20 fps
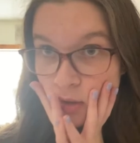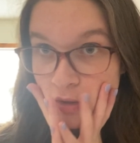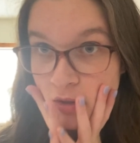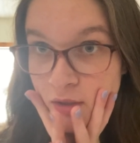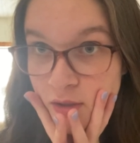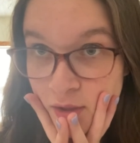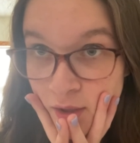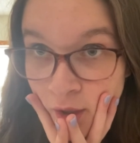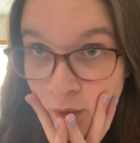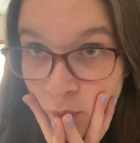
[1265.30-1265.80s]

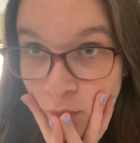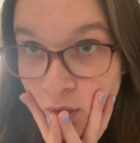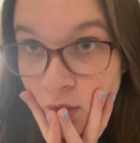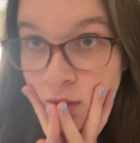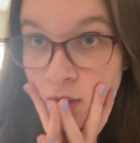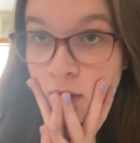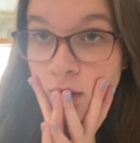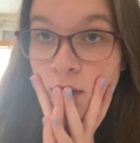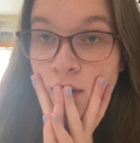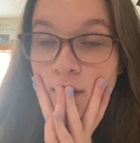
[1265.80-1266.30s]
So,
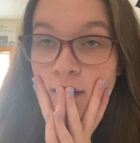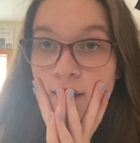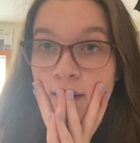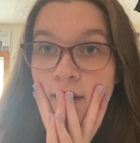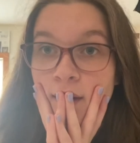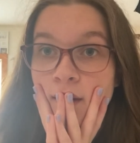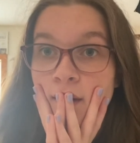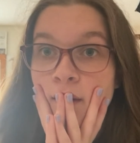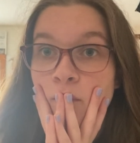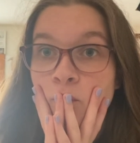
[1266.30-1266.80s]

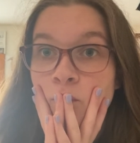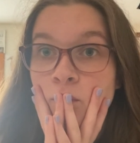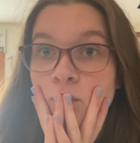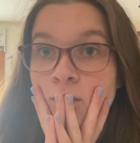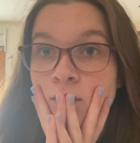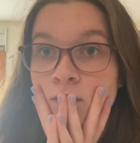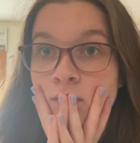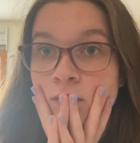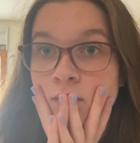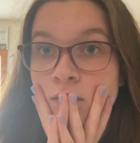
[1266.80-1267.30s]

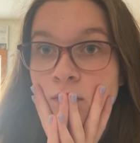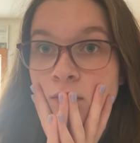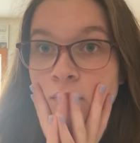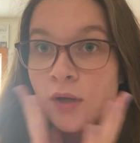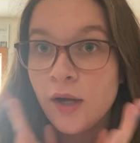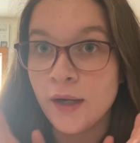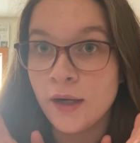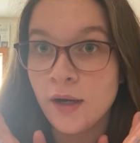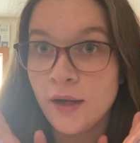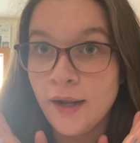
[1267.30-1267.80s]

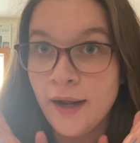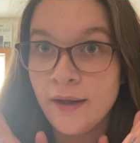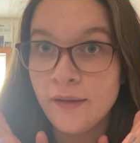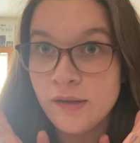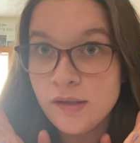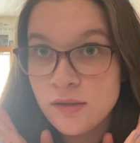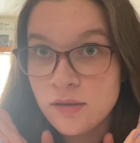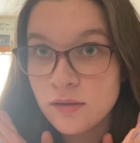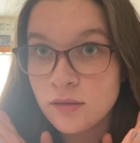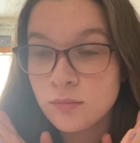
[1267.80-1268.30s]
I got
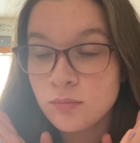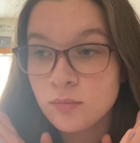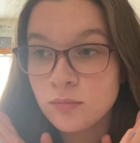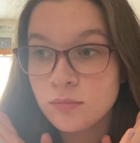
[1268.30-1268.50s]
Alice,